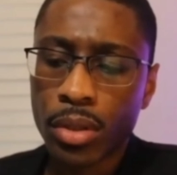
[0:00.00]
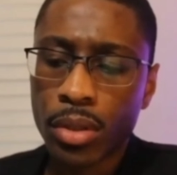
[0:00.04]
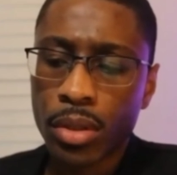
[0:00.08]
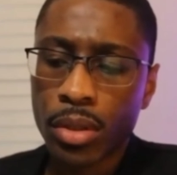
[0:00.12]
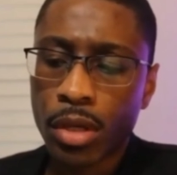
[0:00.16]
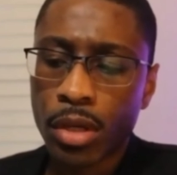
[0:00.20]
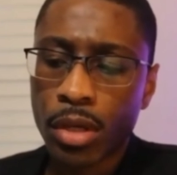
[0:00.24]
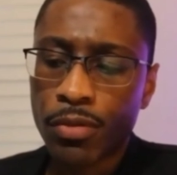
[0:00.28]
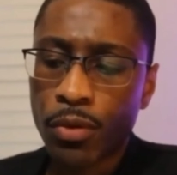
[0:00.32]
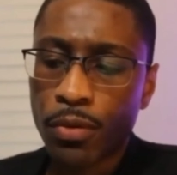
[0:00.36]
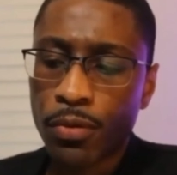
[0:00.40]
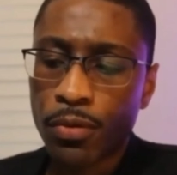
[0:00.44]

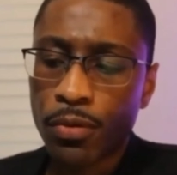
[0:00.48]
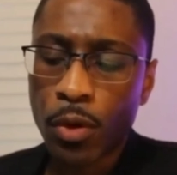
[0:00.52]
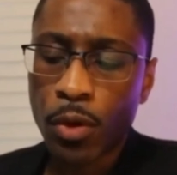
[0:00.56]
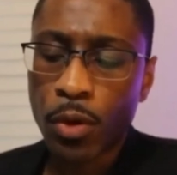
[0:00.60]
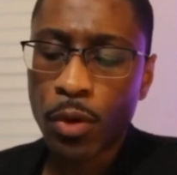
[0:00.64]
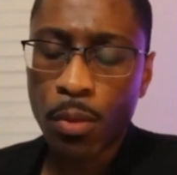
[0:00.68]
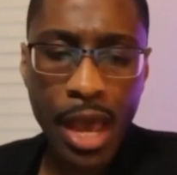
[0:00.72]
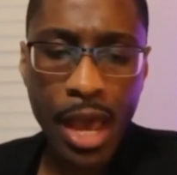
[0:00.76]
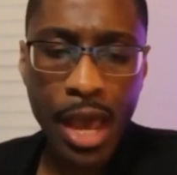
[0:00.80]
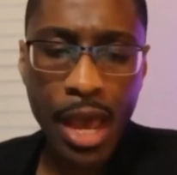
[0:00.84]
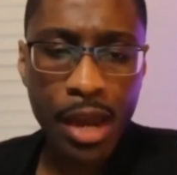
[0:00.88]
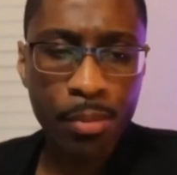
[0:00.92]
If you feel
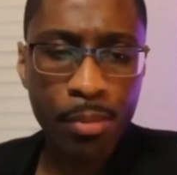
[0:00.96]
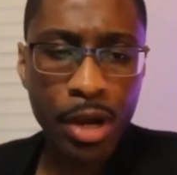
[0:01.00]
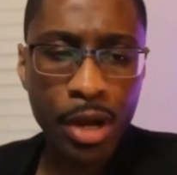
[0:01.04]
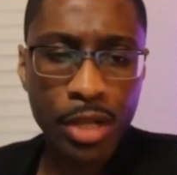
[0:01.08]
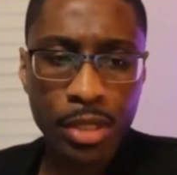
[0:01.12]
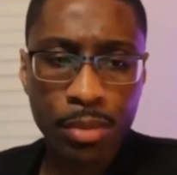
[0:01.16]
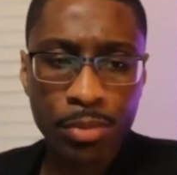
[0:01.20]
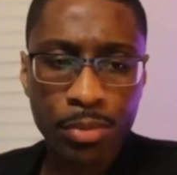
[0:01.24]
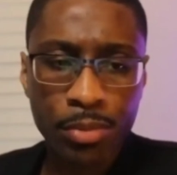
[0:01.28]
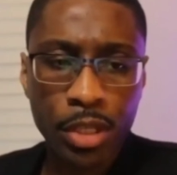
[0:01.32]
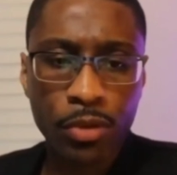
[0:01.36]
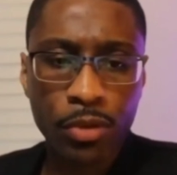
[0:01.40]
bad about
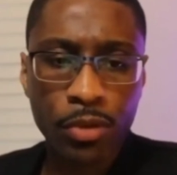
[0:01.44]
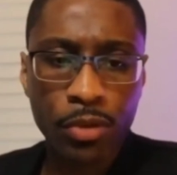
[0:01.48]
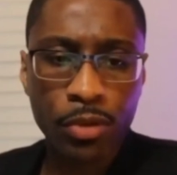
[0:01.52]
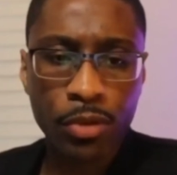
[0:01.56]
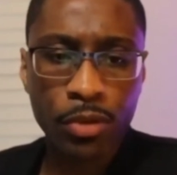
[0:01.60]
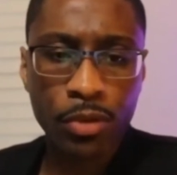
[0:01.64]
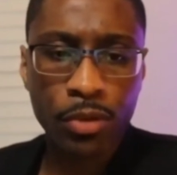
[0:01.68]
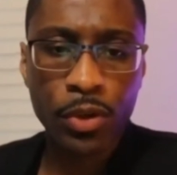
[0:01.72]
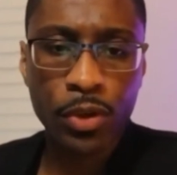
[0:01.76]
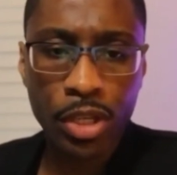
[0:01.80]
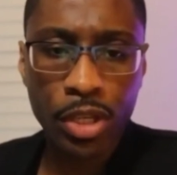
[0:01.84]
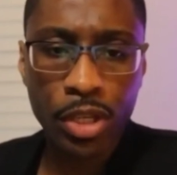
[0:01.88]
something, you
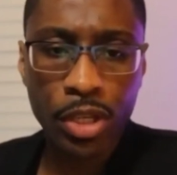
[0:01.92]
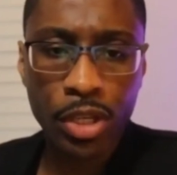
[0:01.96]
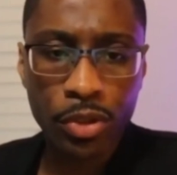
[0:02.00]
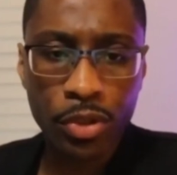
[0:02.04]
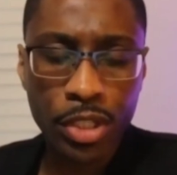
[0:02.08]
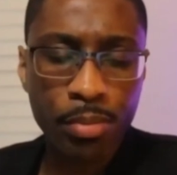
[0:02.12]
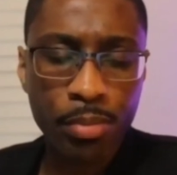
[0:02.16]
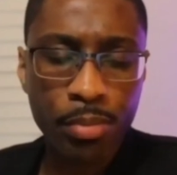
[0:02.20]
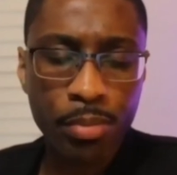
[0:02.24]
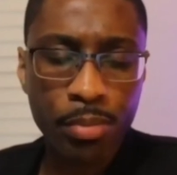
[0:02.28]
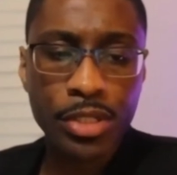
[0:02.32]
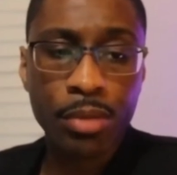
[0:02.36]
feel guilty
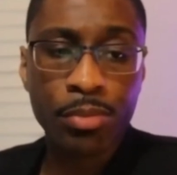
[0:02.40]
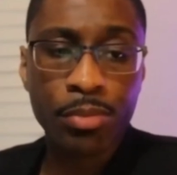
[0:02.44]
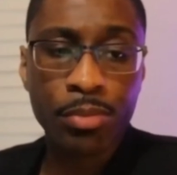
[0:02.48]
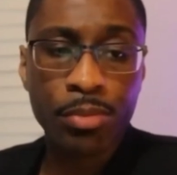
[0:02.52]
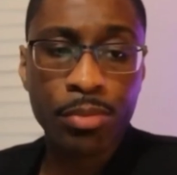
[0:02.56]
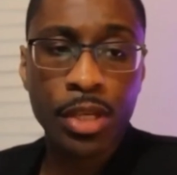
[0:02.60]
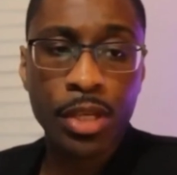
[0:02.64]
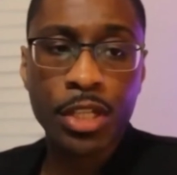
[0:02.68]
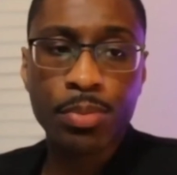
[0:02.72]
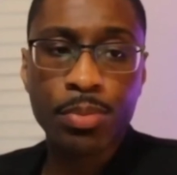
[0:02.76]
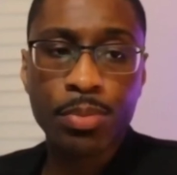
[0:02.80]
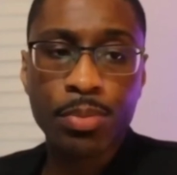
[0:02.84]
about
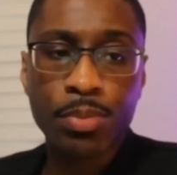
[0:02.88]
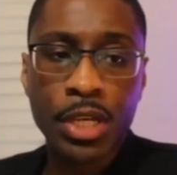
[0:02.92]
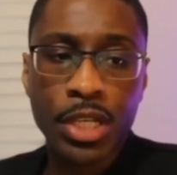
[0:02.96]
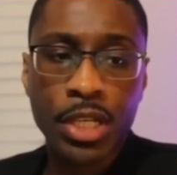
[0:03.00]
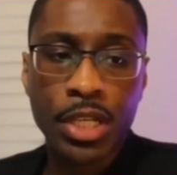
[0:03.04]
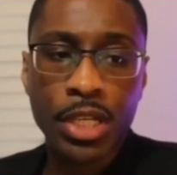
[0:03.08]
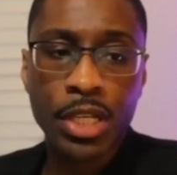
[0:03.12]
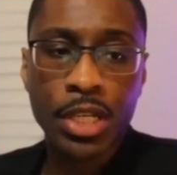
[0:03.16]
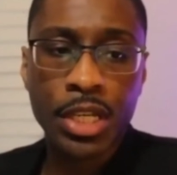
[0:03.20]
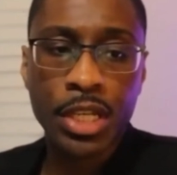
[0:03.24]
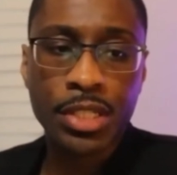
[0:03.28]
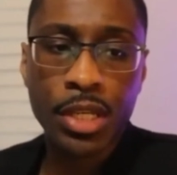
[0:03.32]
something, it's
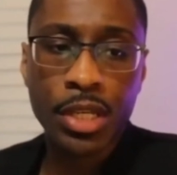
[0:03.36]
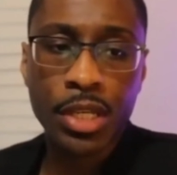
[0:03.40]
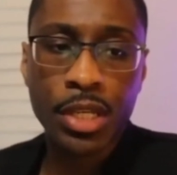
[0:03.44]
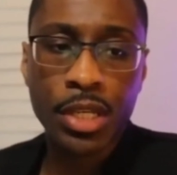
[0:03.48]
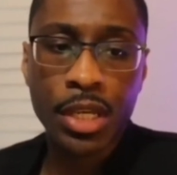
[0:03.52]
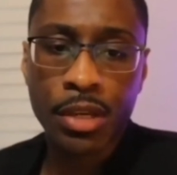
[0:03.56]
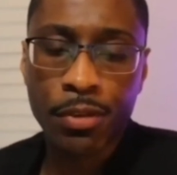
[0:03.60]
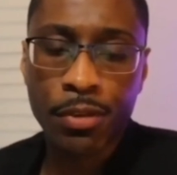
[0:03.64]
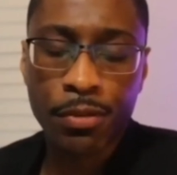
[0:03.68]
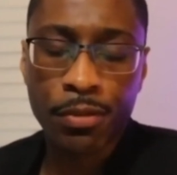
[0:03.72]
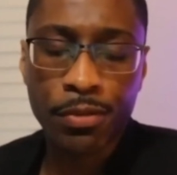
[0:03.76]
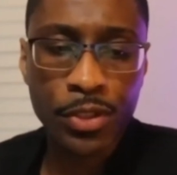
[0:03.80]

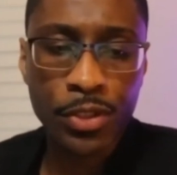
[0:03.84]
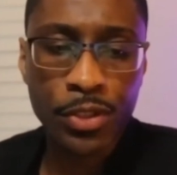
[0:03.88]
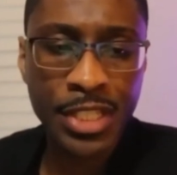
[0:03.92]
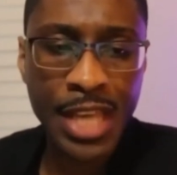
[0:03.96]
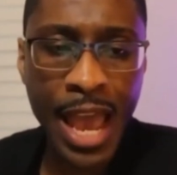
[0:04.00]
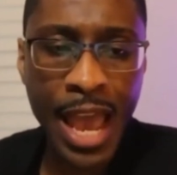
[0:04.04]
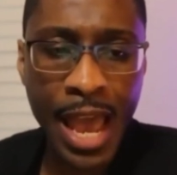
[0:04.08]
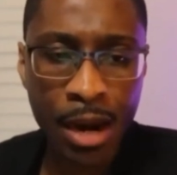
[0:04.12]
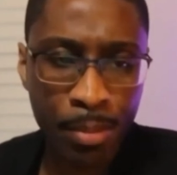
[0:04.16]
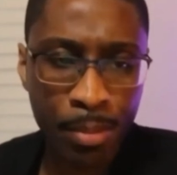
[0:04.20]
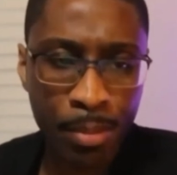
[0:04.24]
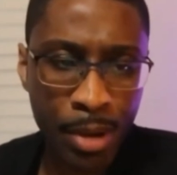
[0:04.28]
if you feel
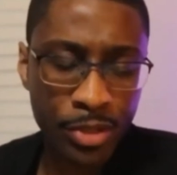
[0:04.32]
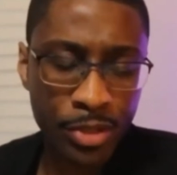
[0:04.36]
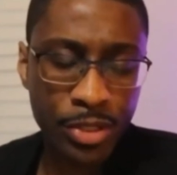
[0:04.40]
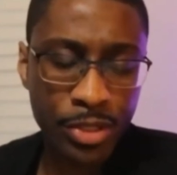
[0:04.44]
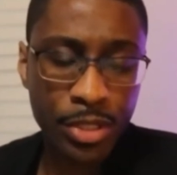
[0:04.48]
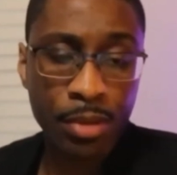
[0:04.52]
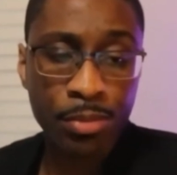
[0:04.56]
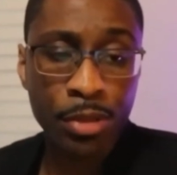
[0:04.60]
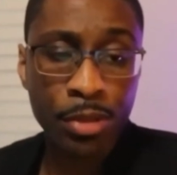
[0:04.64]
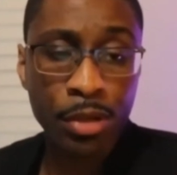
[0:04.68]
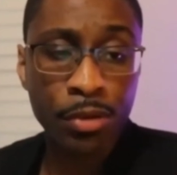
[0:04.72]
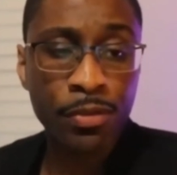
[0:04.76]
sad
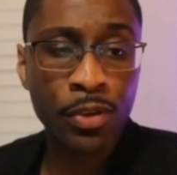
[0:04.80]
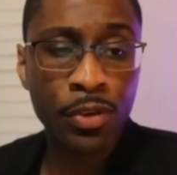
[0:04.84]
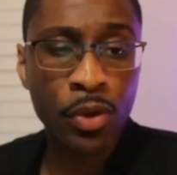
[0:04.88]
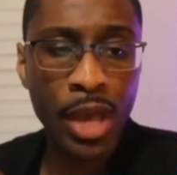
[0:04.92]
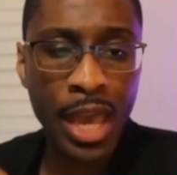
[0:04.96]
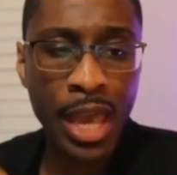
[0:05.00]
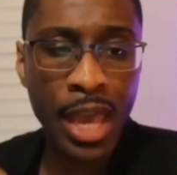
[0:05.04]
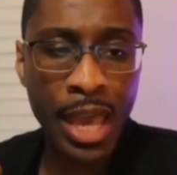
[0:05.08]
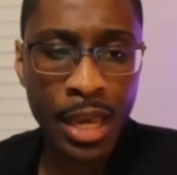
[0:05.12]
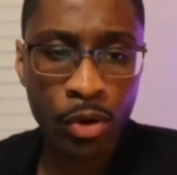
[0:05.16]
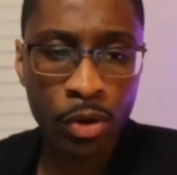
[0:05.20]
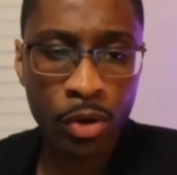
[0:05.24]
about something, you
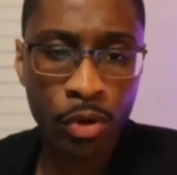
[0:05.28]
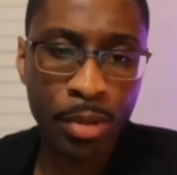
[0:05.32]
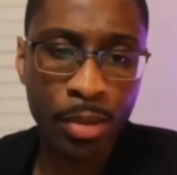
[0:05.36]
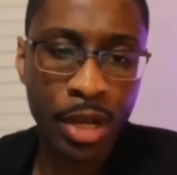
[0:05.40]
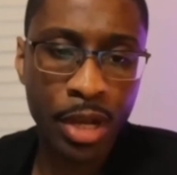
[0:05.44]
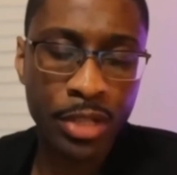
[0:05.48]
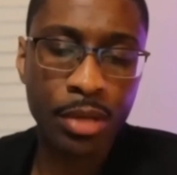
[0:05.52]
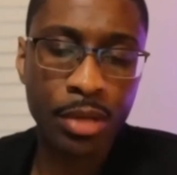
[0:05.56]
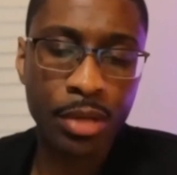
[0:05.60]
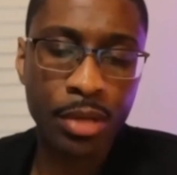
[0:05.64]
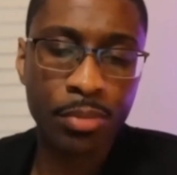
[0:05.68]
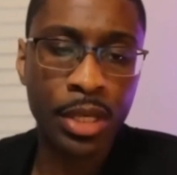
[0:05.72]
feel angry
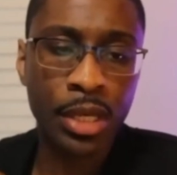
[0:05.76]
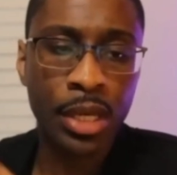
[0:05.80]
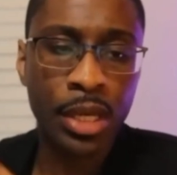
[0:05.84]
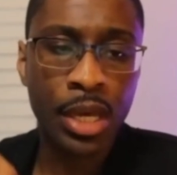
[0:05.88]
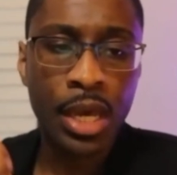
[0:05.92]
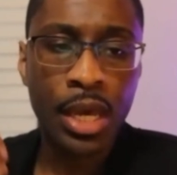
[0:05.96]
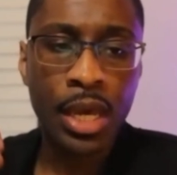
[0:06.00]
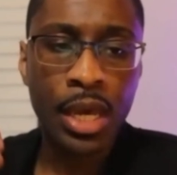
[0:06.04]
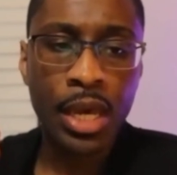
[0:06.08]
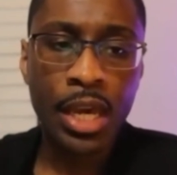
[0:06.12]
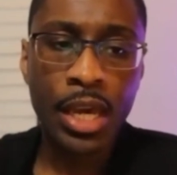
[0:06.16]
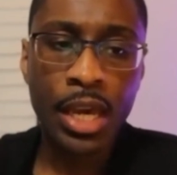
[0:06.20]
about something,
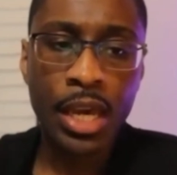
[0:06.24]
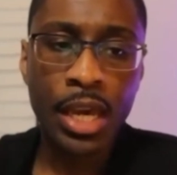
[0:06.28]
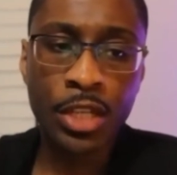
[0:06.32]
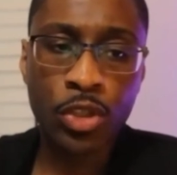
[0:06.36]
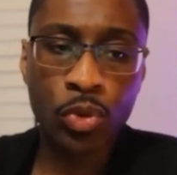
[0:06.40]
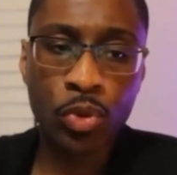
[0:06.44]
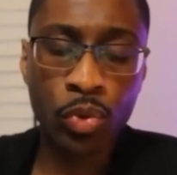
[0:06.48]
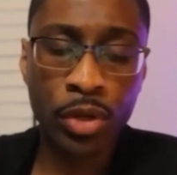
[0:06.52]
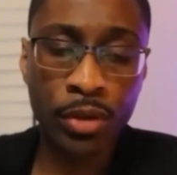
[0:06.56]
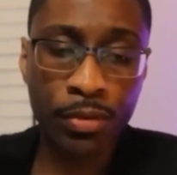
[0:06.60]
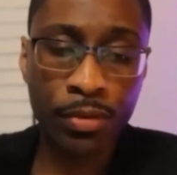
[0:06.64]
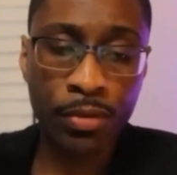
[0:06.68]

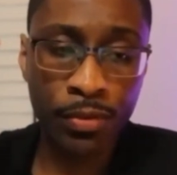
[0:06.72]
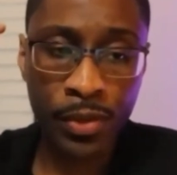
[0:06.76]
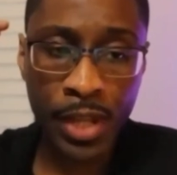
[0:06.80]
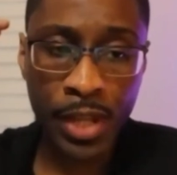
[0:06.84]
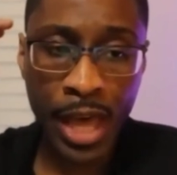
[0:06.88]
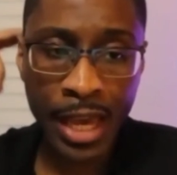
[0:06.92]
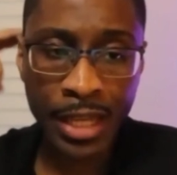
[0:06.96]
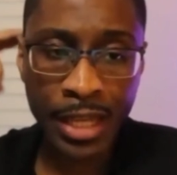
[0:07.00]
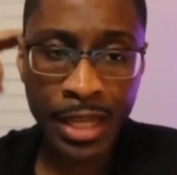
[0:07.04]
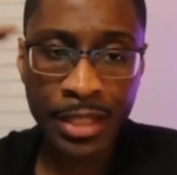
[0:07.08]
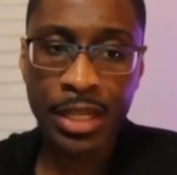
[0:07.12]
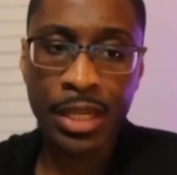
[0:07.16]
it's
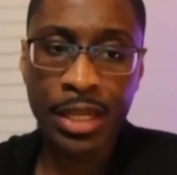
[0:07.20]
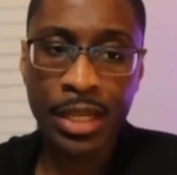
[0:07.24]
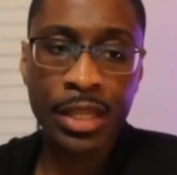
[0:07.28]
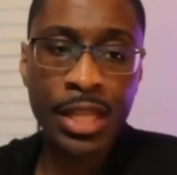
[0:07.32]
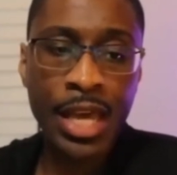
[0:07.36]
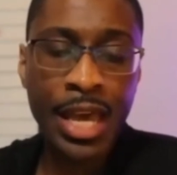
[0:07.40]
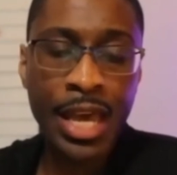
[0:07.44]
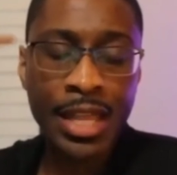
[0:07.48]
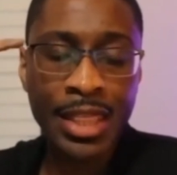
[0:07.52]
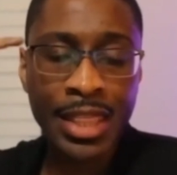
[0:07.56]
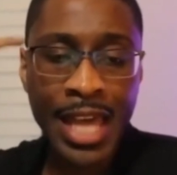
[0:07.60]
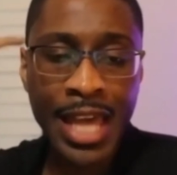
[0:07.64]

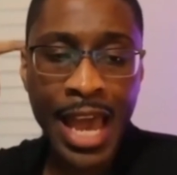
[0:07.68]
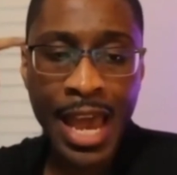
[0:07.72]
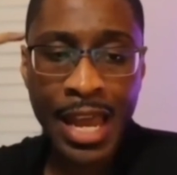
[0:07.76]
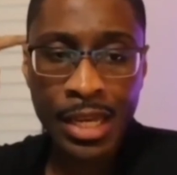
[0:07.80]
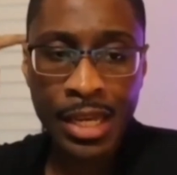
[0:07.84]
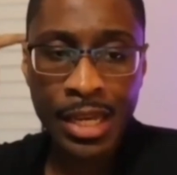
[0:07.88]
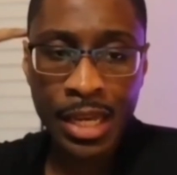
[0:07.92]
reflecting that